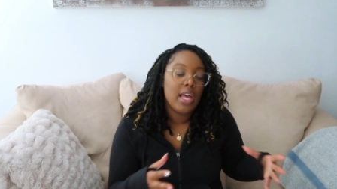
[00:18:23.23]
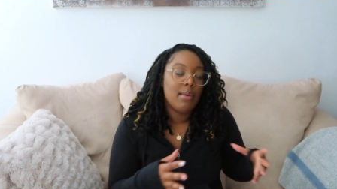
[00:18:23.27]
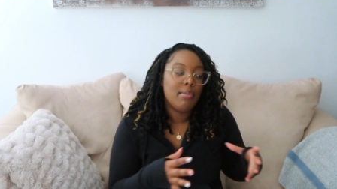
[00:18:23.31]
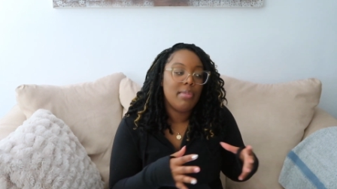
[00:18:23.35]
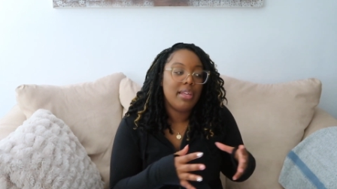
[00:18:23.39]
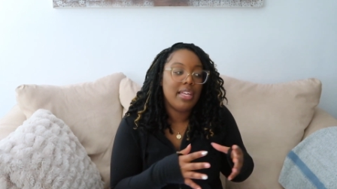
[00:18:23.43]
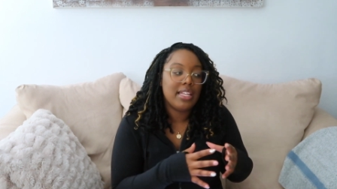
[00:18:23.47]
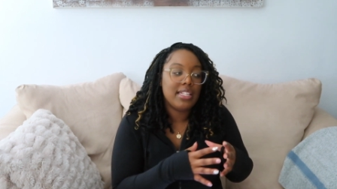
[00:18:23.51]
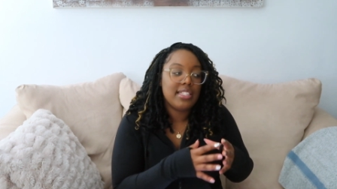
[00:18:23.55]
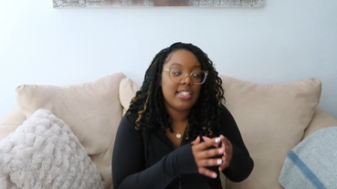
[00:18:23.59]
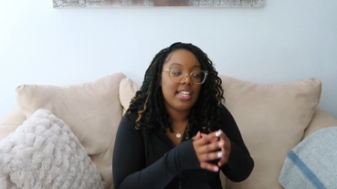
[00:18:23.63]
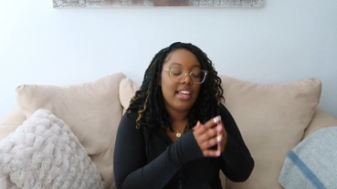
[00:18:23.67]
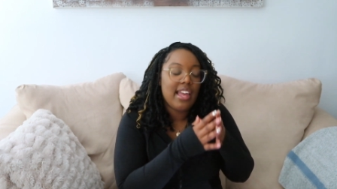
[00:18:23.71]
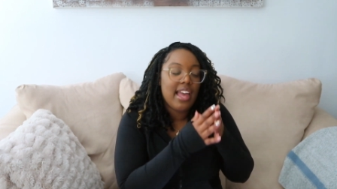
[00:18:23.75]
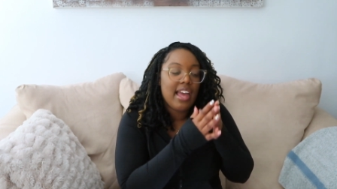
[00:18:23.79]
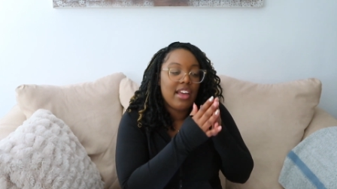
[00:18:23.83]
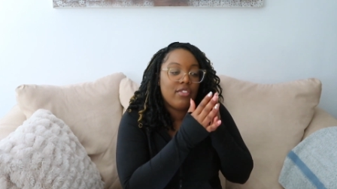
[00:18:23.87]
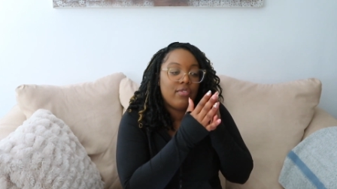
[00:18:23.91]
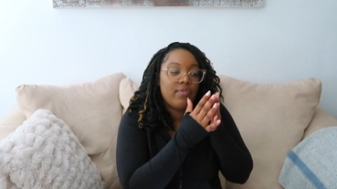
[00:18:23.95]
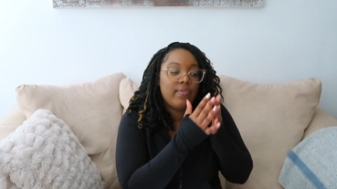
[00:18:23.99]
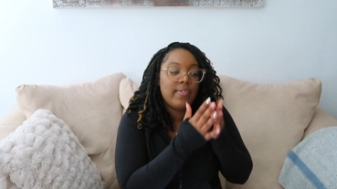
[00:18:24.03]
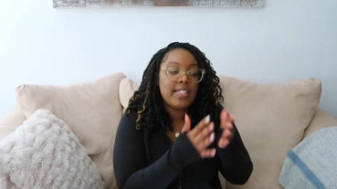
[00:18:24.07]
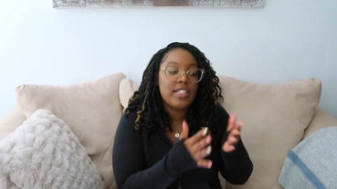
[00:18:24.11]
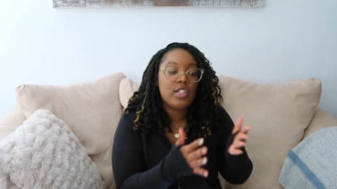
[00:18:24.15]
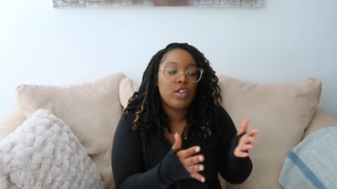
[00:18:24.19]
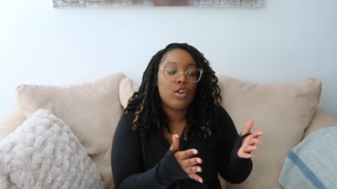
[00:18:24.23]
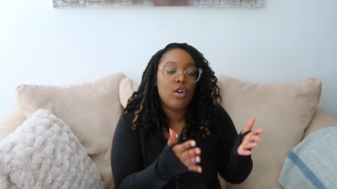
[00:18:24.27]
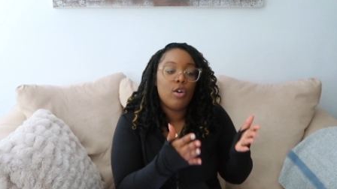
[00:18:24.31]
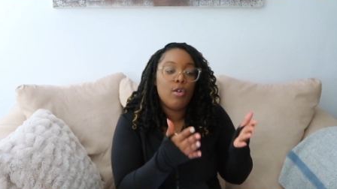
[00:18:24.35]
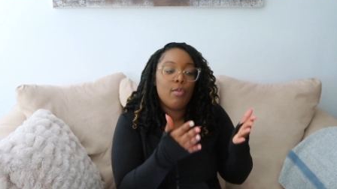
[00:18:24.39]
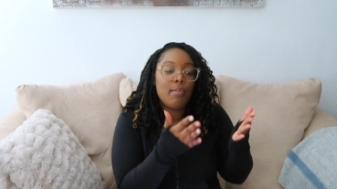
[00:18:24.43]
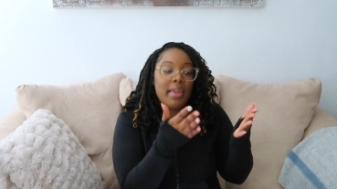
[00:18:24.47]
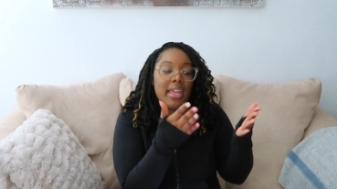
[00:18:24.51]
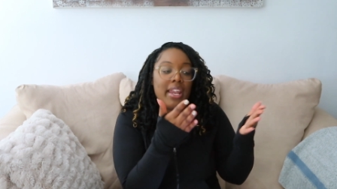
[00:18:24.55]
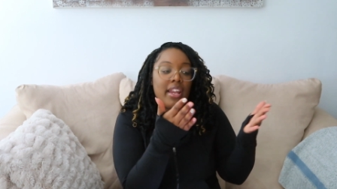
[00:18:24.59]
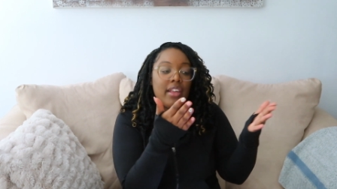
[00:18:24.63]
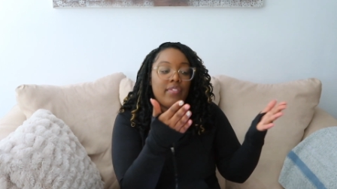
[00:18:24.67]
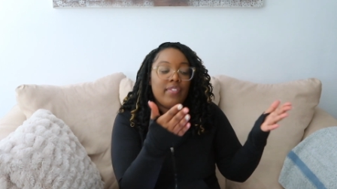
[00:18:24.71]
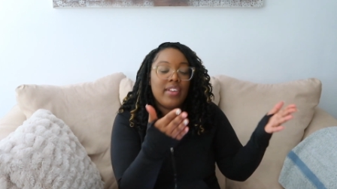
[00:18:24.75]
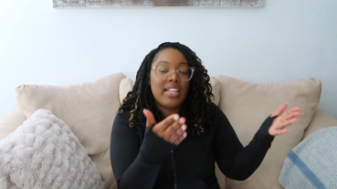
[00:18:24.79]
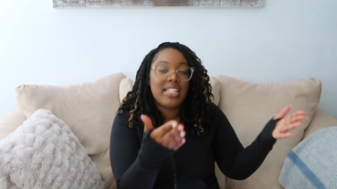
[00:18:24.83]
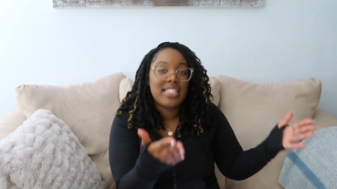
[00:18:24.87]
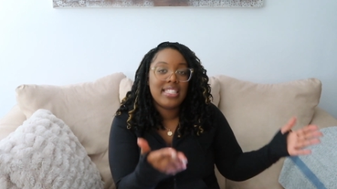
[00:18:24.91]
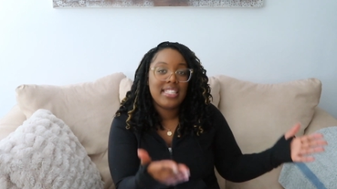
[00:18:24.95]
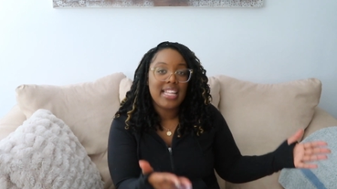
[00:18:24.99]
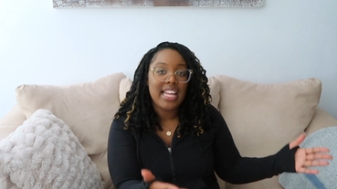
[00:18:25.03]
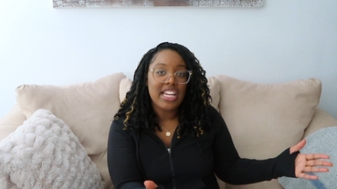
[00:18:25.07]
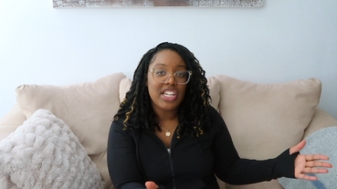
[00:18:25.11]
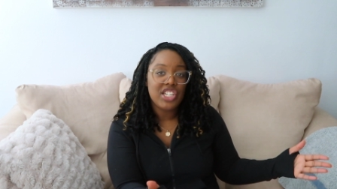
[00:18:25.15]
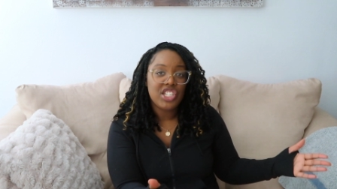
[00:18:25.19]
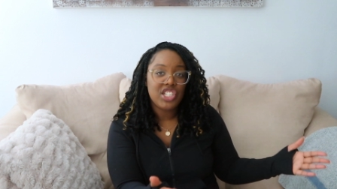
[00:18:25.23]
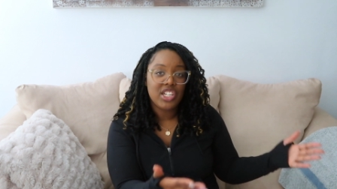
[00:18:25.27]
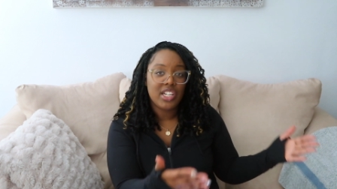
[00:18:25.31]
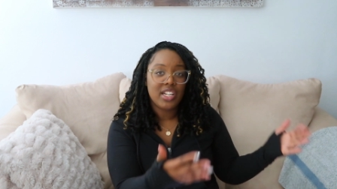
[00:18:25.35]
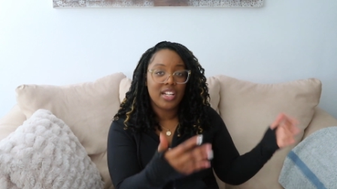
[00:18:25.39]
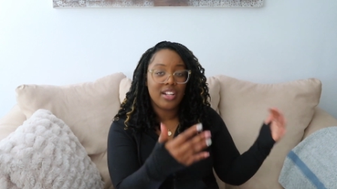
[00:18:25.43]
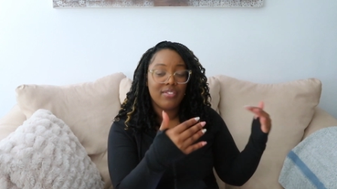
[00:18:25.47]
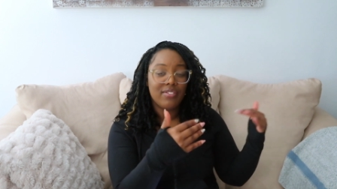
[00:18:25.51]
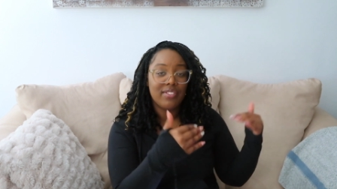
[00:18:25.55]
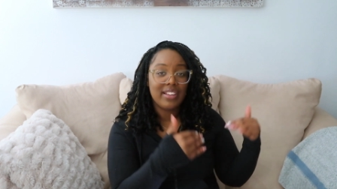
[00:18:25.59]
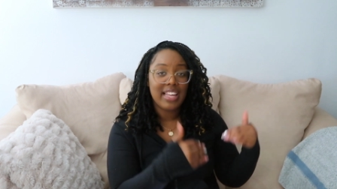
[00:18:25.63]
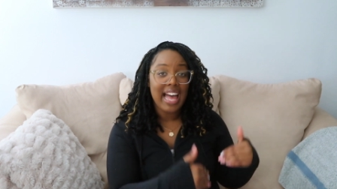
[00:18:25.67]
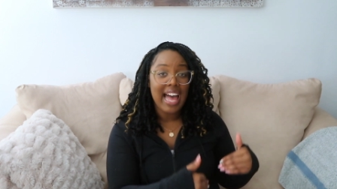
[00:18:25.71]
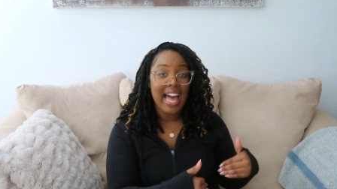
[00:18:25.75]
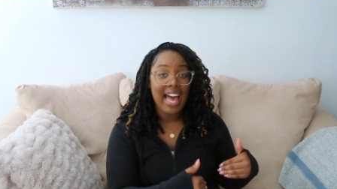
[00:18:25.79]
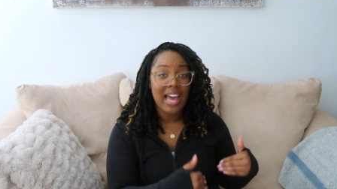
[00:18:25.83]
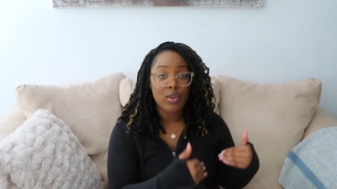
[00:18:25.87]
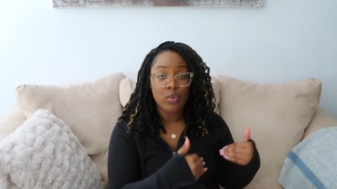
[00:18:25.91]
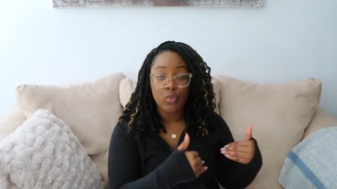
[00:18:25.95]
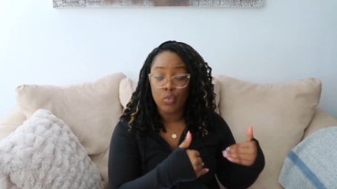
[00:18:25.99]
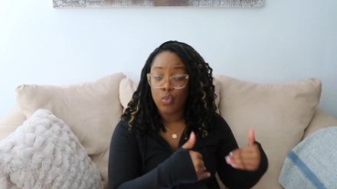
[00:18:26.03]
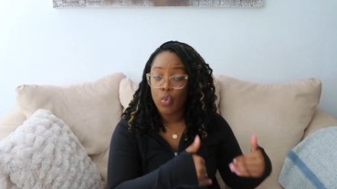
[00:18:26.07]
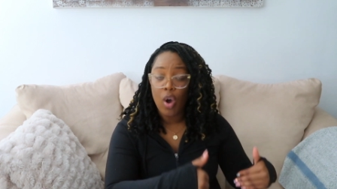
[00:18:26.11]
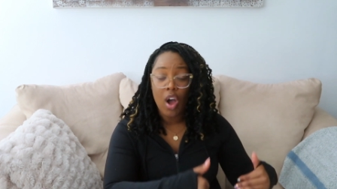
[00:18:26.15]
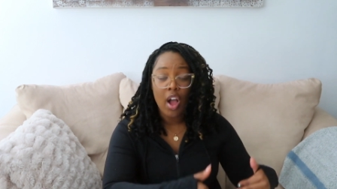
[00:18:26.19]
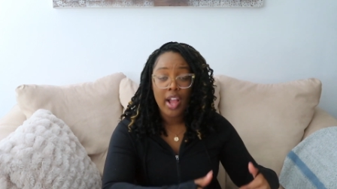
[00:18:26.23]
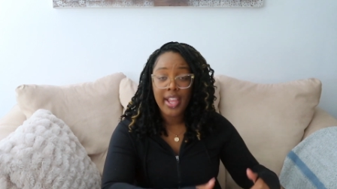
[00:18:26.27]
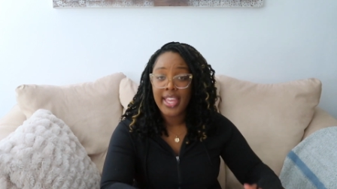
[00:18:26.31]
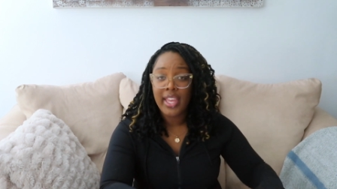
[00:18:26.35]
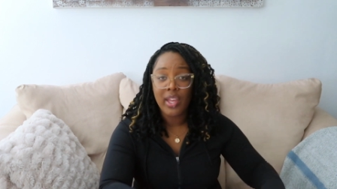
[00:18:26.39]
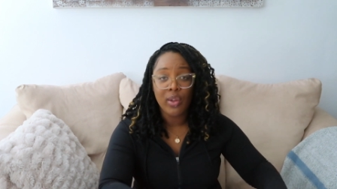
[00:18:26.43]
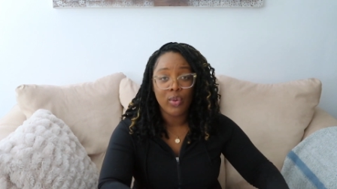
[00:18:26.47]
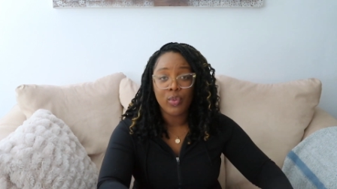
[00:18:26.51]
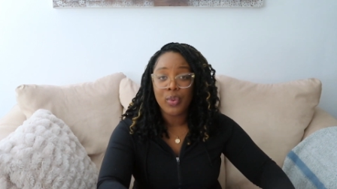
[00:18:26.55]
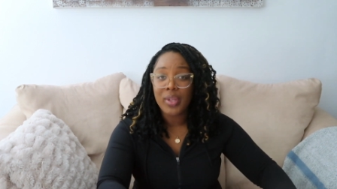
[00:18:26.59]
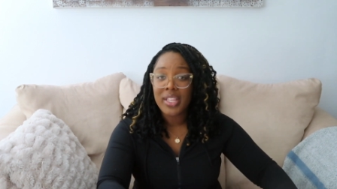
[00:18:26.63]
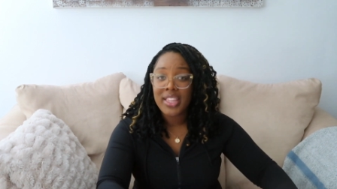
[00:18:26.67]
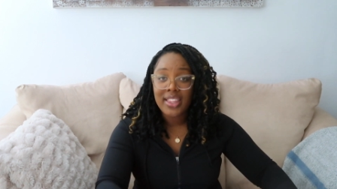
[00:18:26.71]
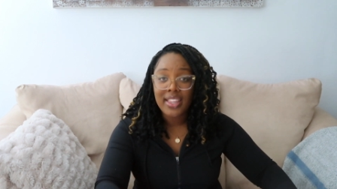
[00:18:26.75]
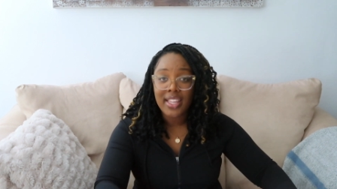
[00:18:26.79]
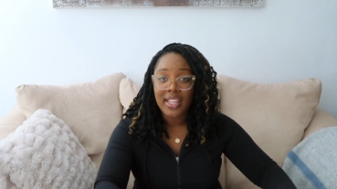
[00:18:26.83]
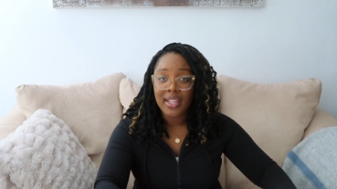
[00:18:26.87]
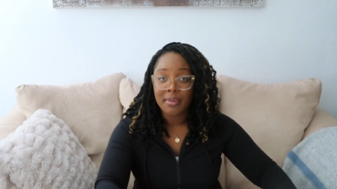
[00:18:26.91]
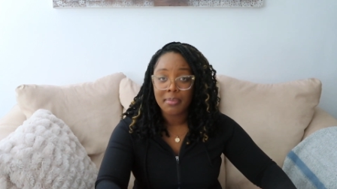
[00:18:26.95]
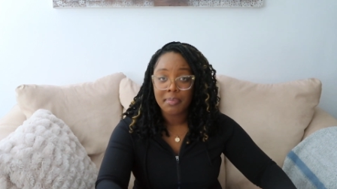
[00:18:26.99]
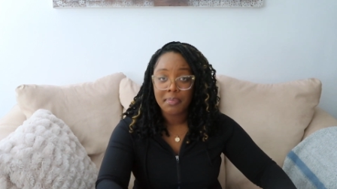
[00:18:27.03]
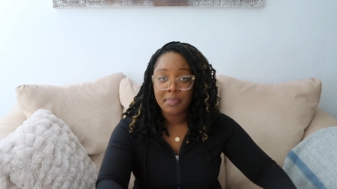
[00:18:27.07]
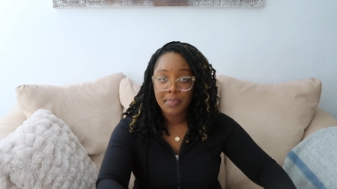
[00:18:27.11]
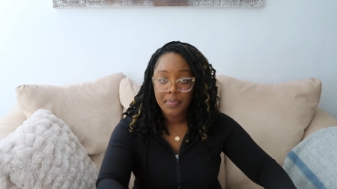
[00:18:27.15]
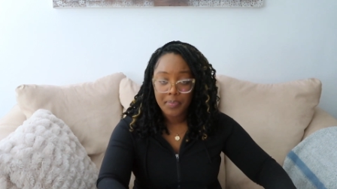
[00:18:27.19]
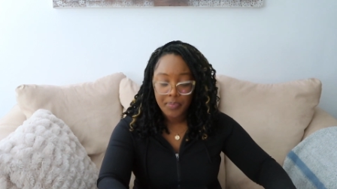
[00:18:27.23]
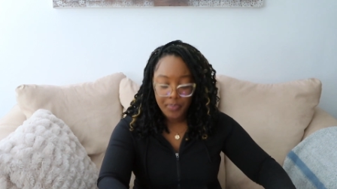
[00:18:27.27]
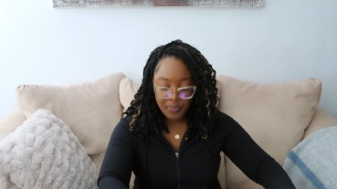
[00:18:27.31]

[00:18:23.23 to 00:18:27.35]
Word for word: because they had physical manifestation of God walking with them.